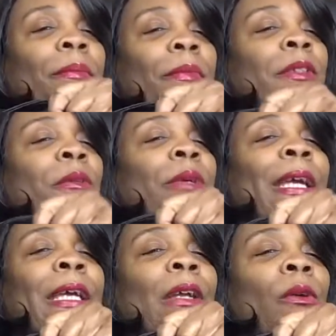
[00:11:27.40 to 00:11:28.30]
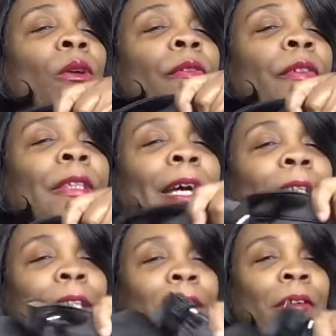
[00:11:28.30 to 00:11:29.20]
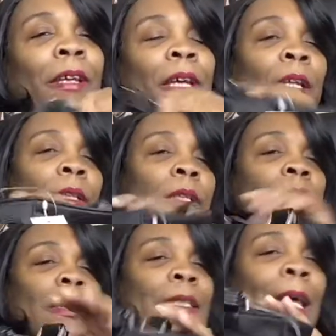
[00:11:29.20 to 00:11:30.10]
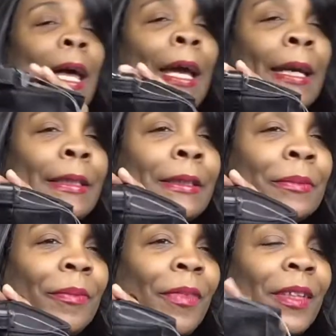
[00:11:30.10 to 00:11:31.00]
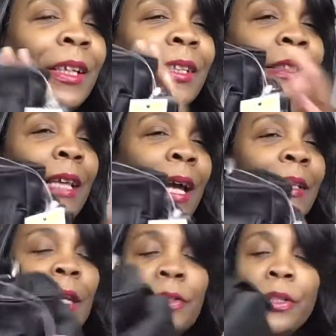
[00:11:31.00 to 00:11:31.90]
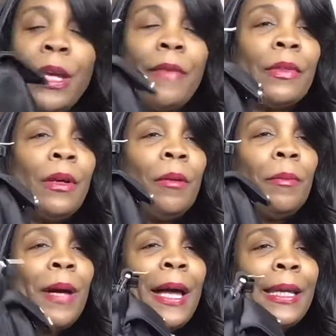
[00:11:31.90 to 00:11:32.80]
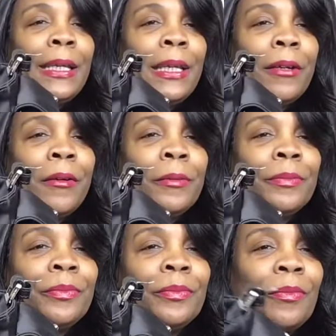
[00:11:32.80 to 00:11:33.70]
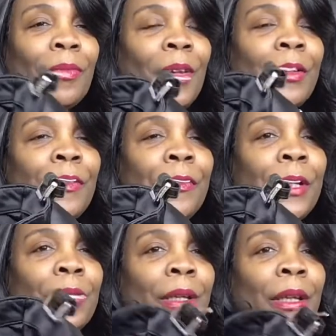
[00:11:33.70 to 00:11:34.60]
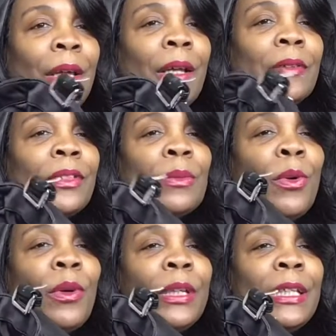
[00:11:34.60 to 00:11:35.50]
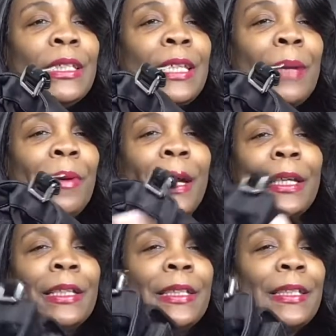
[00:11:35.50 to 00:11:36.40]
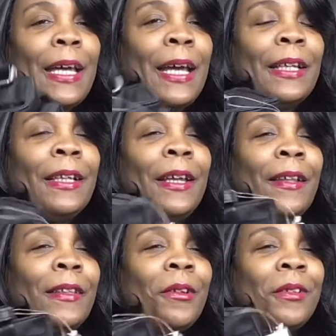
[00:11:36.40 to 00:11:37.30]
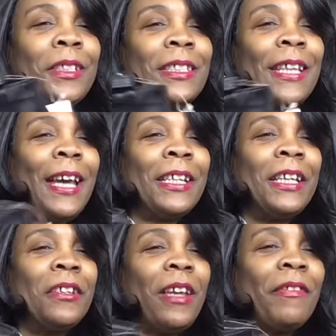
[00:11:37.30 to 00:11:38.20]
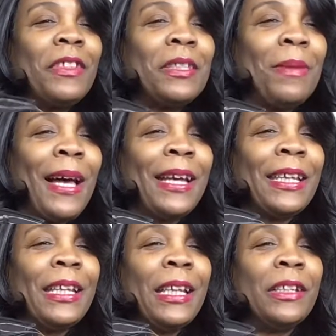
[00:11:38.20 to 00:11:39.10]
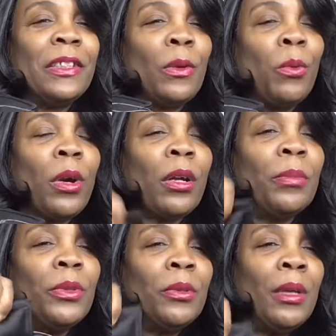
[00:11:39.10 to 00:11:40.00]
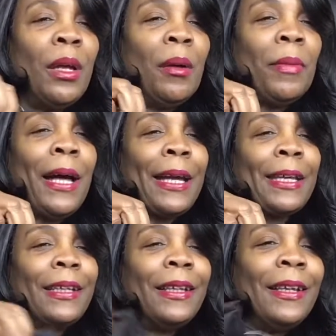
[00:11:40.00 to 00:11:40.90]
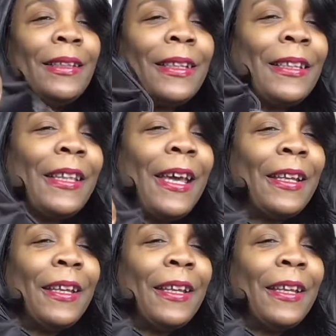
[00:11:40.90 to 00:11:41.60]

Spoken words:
You can get an awful lot in here. Then the sides, look at the side. So you have pocket here on the front, the small inside pocket inside. Then on the side here, you have this pocket, and it's a workable pocket. Look at that.